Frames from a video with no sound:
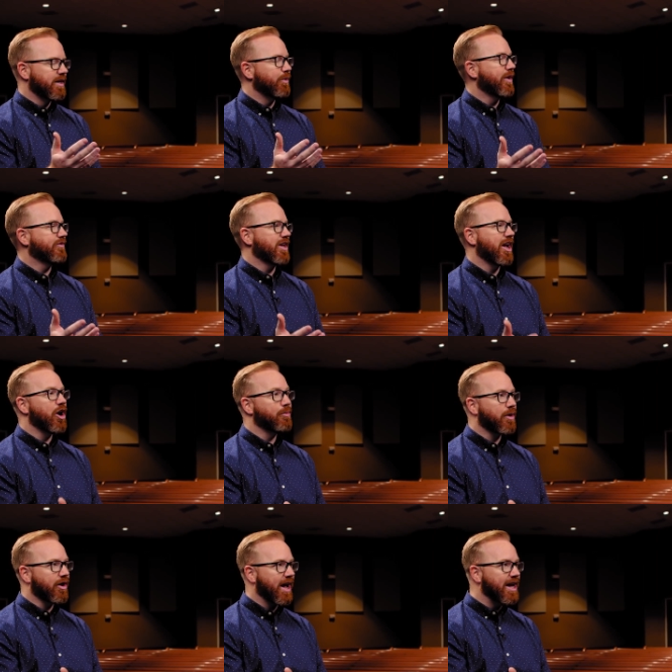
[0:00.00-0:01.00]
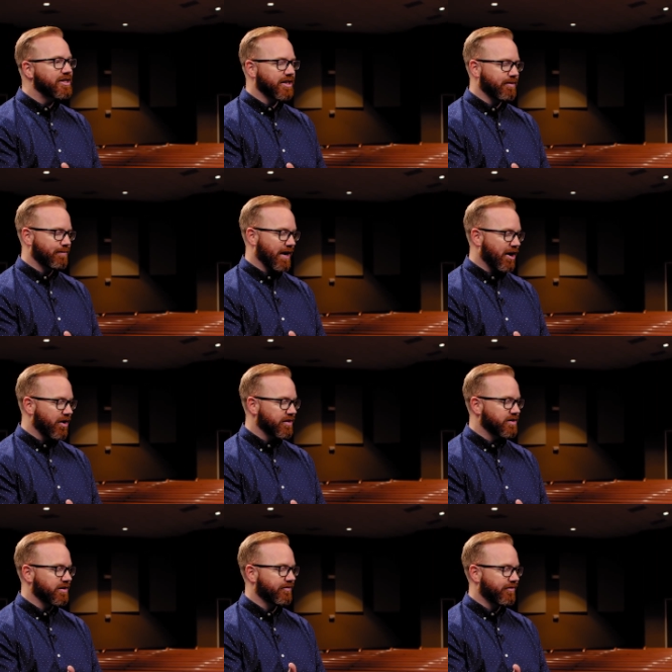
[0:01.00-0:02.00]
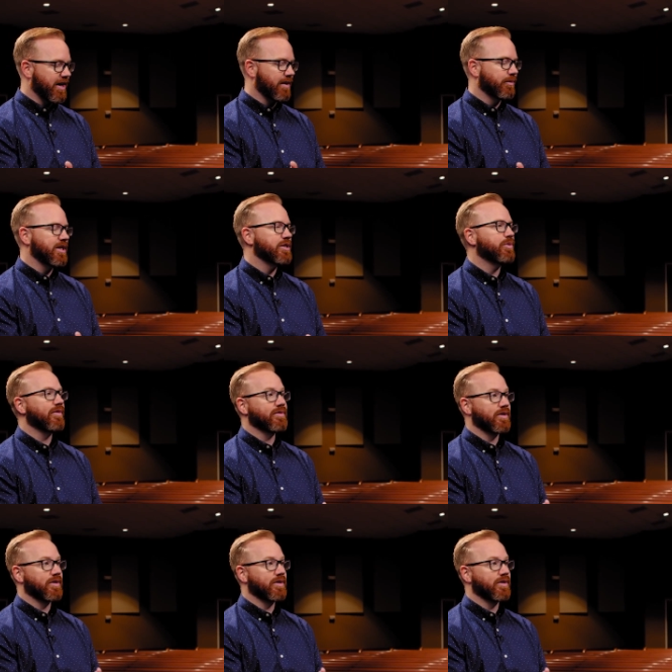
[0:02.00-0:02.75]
we have to help our aging parents and families. We have